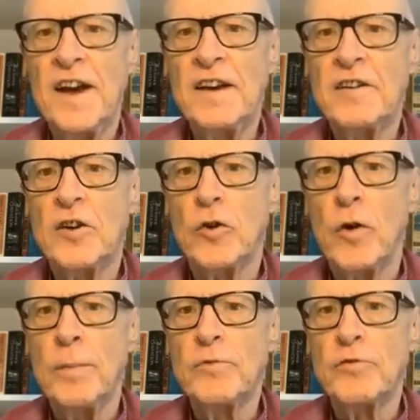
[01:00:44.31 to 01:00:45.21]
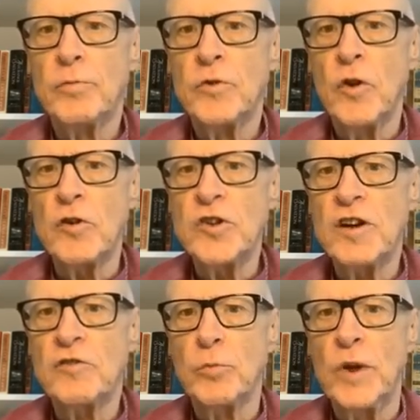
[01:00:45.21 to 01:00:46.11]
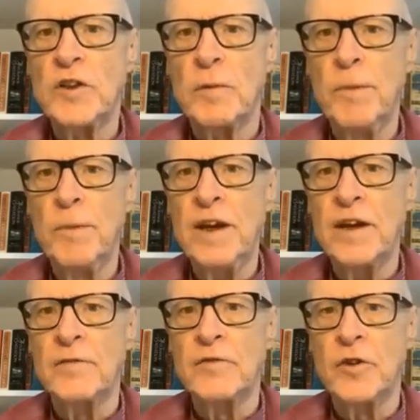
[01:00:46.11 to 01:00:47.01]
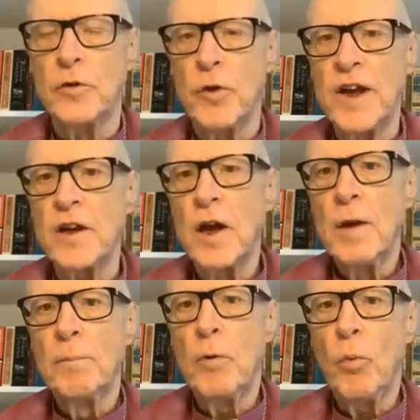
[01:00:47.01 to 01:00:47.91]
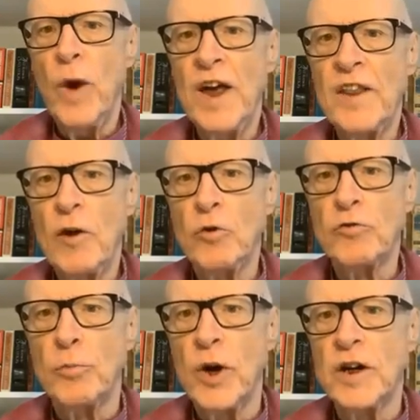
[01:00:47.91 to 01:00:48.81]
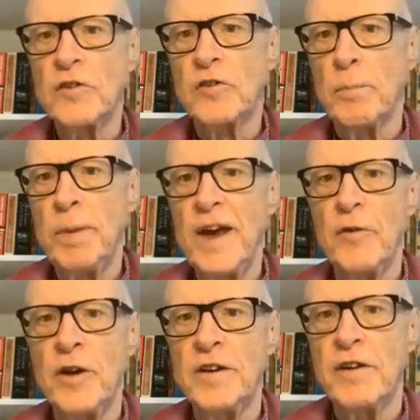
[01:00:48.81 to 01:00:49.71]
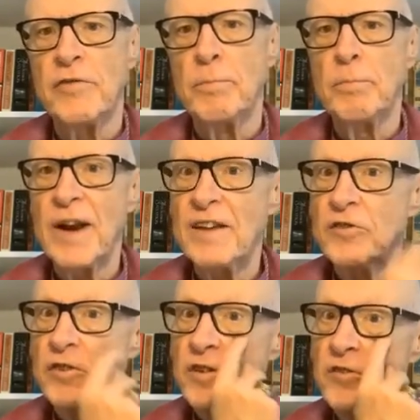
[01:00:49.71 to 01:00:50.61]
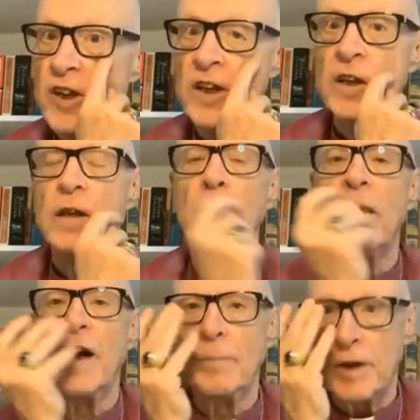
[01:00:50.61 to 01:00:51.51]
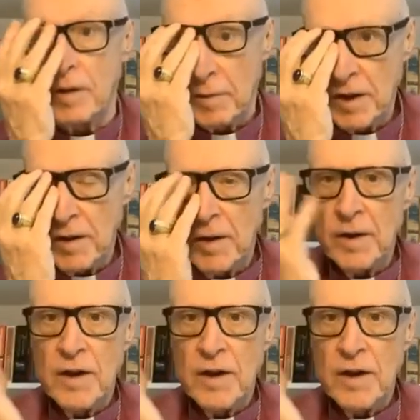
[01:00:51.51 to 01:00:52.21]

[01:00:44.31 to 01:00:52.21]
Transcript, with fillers: and getting to grips not just with the meaning of the Greek, but where those words appear in different places in the Bible